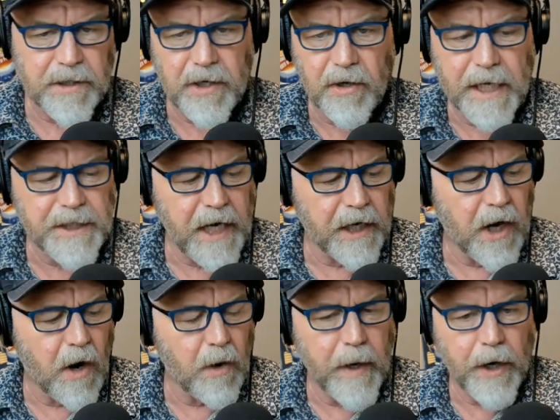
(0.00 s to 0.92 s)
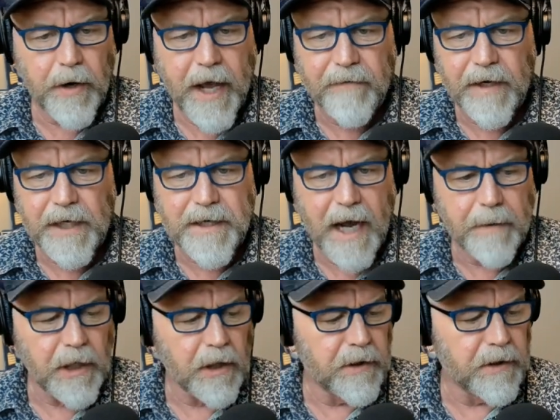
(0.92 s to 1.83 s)
So let's get going. We don't have any time
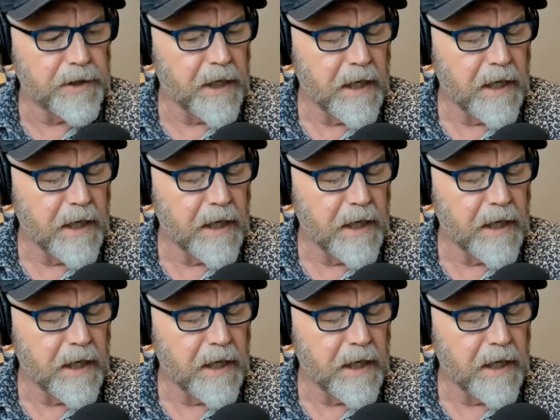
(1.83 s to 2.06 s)
to lose.